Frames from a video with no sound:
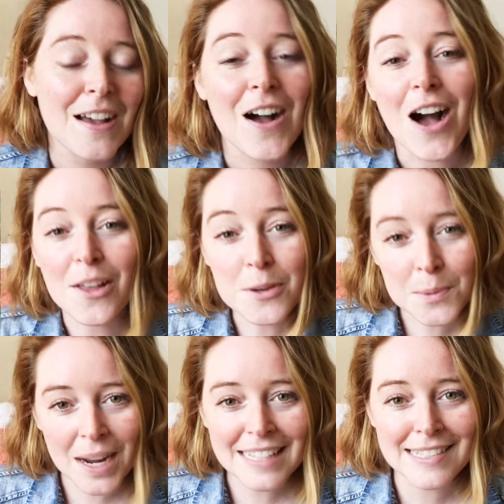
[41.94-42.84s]
On the
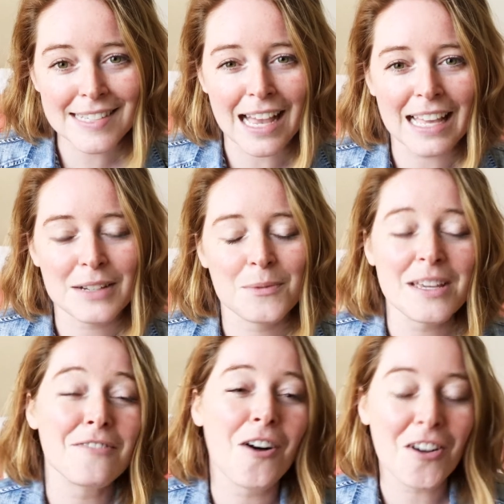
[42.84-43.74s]
right side, we
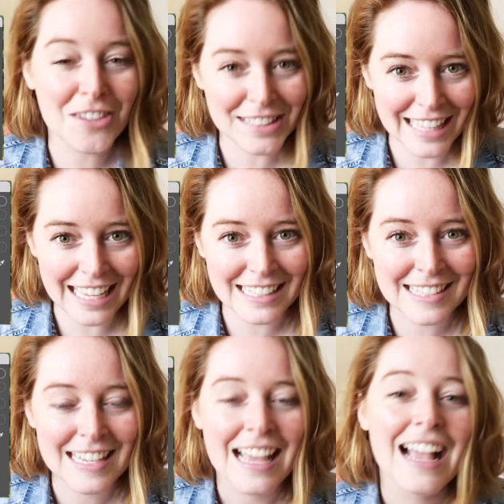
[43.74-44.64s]
have all the
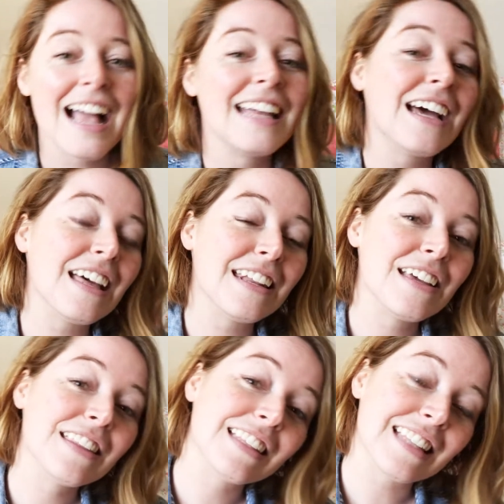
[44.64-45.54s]
lights, and on
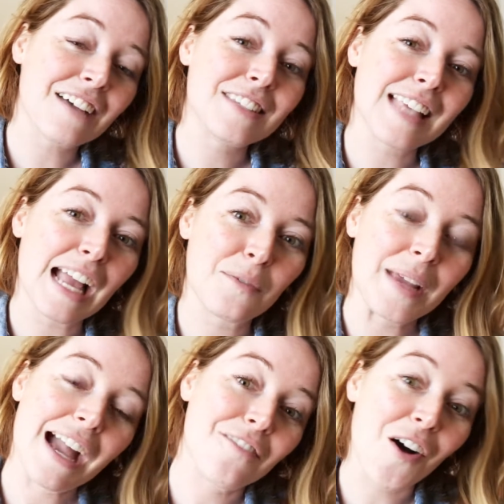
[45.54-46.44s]
the left side, we
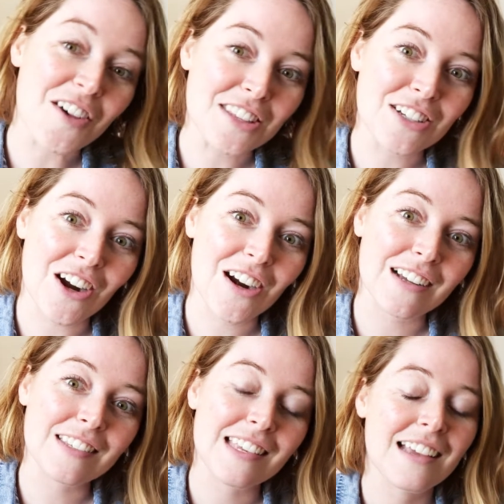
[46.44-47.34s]
have all the
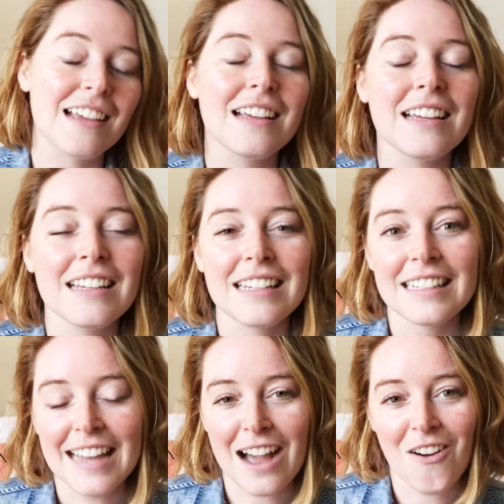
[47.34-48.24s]
darks.
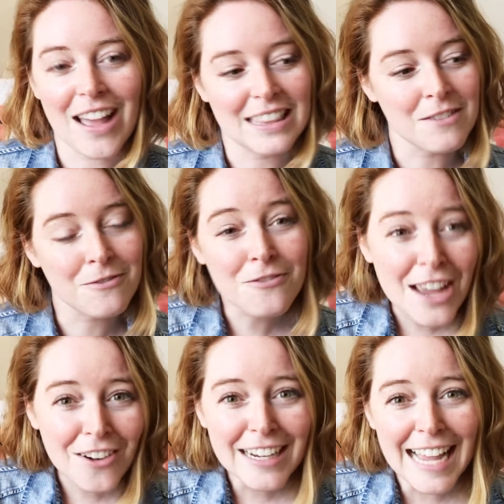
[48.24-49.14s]
Now, at the
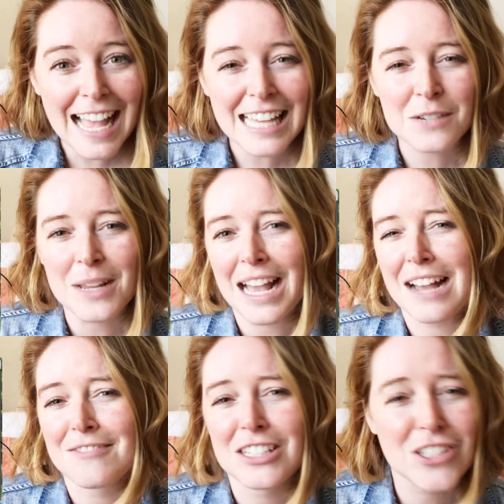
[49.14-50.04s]
very end, we
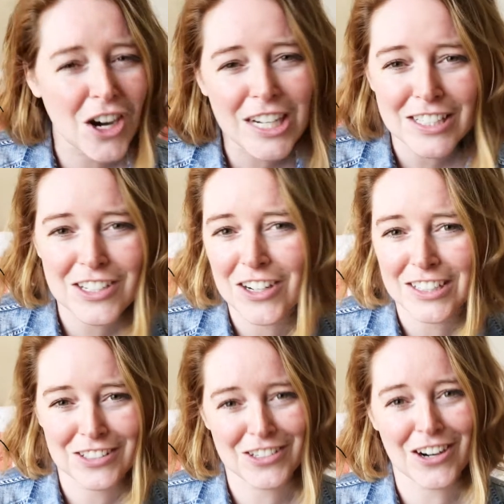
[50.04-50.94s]
have the darkest dark
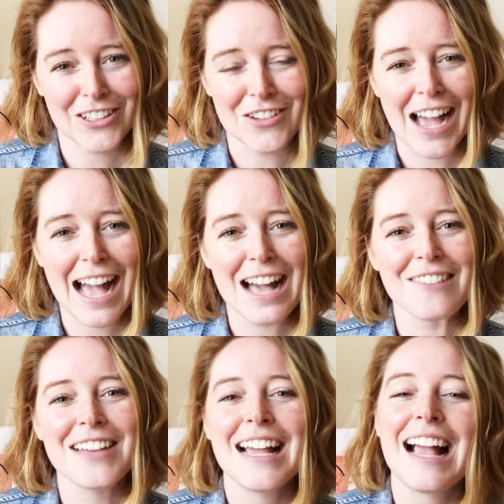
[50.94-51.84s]
you
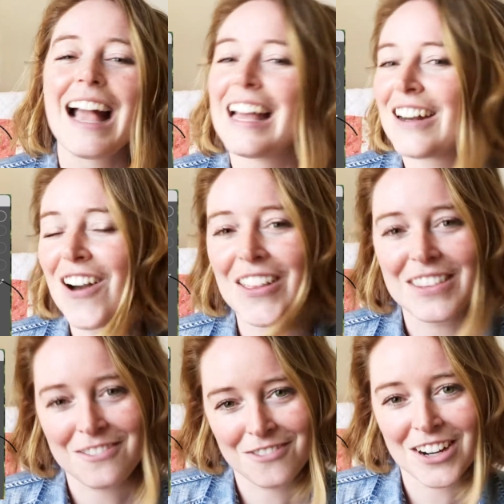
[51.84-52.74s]
have, and on
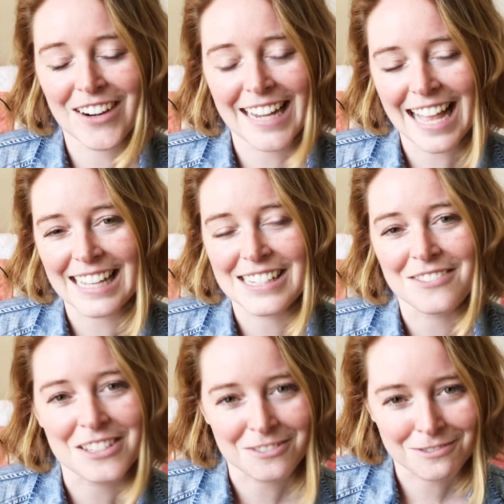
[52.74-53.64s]
the very end
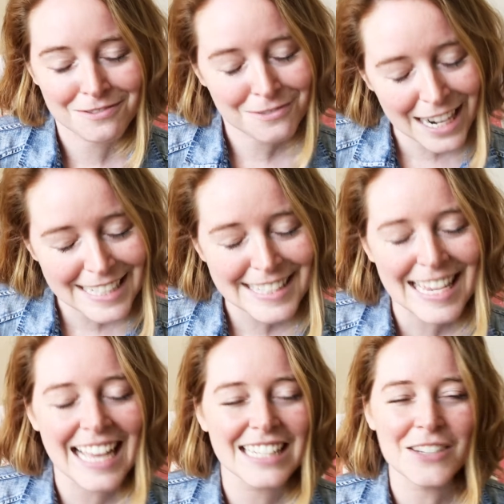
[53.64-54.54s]
of the right
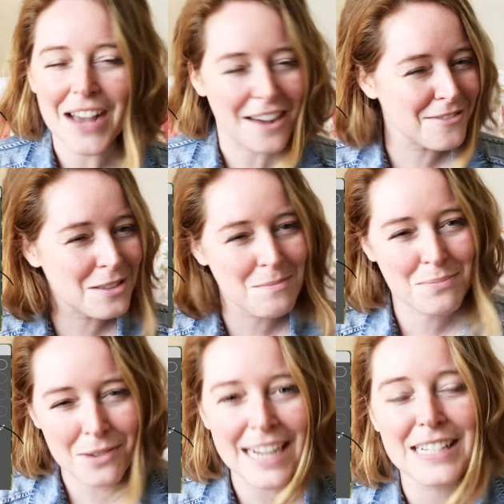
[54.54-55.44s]
side, you have the
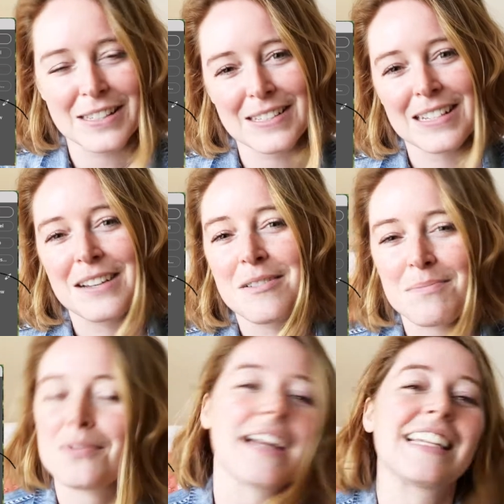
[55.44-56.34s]
brightest
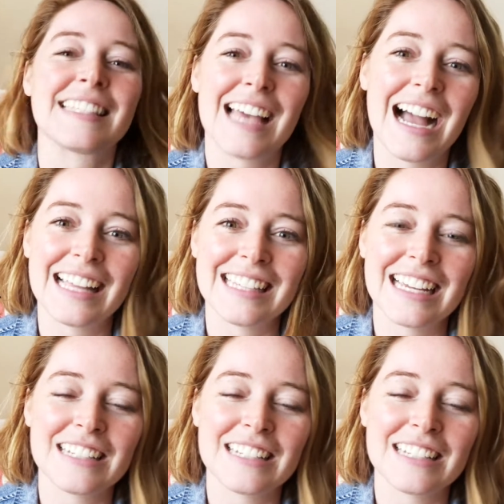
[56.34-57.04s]
highlight.